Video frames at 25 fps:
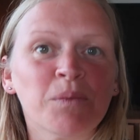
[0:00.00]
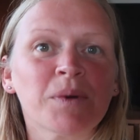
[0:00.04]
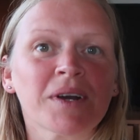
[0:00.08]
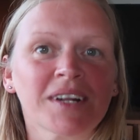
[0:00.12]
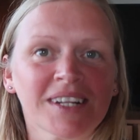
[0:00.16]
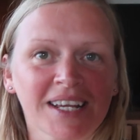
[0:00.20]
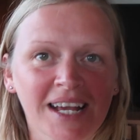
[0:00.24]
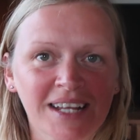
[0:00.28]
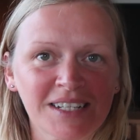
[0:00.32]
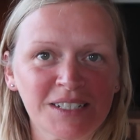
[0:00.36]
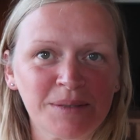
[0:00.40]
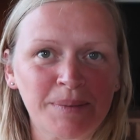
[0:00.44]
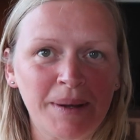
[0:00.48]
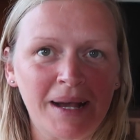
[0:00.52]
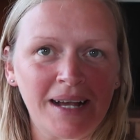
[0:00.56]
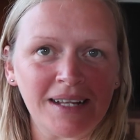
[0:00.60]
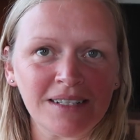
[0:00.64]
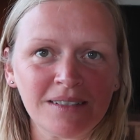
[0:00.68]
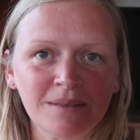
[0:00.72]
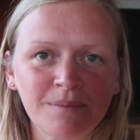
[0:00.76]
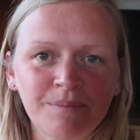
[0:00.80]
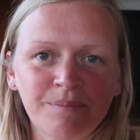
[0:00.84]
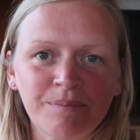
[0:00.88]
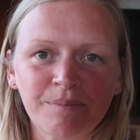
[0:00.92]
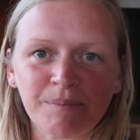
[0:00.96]
we're going to get into
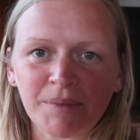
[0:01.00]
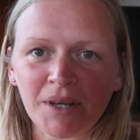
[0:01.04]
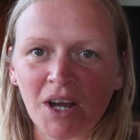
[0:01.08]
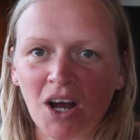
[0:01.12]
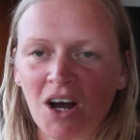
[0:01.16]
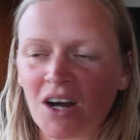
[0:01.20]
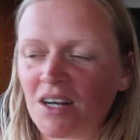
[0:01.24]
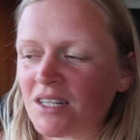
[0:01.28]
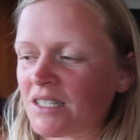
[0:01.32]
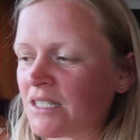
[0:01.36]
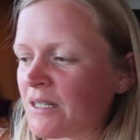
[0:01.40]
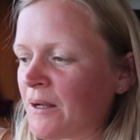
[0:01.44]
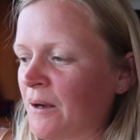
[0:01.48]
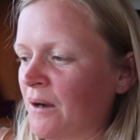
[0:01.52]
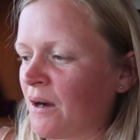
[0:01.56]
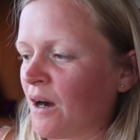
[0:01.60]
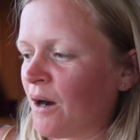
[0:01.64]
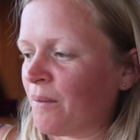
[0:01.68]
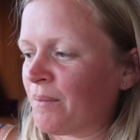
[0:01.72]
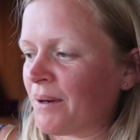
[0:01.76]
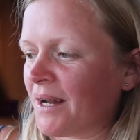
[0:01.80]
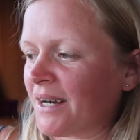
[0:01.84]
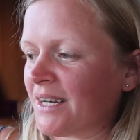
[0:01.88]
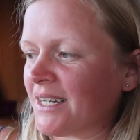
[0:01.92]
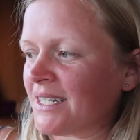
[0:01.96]
bed because
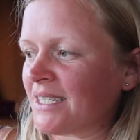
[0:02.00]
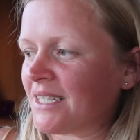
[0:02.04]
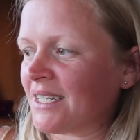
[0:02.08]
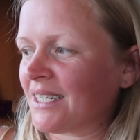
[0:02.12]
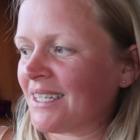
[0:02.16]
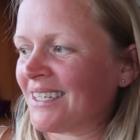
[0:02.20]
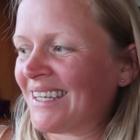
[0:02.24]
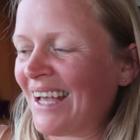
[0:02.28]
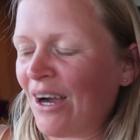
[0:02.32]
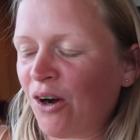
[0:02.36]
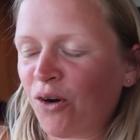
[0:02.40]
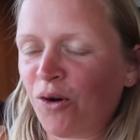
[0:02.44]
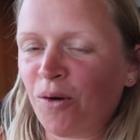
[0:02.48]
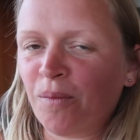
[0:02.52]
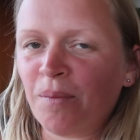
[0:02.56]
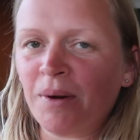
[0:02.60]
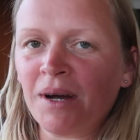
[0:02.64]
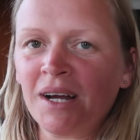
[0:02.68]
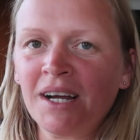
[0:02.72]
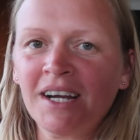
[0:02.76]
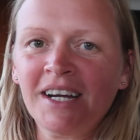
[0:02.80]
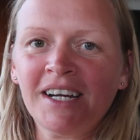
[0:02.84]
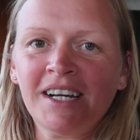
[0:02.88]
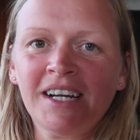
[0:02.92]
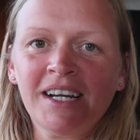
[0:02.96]
our plan is to get up,
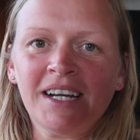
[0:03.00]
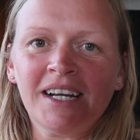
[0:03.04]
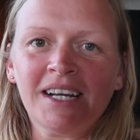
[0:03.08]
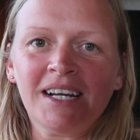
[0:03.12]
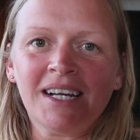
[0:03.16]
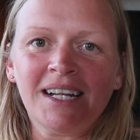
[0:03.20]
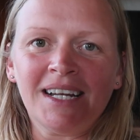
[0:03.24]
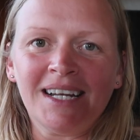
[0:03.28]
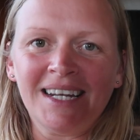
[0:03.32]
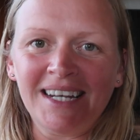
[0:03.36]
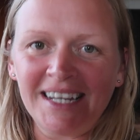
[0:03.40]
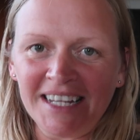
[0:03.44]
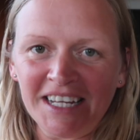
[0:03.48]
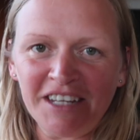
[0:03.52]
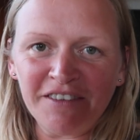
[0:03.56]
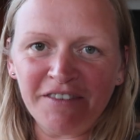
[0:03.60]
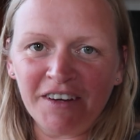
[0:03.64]
leave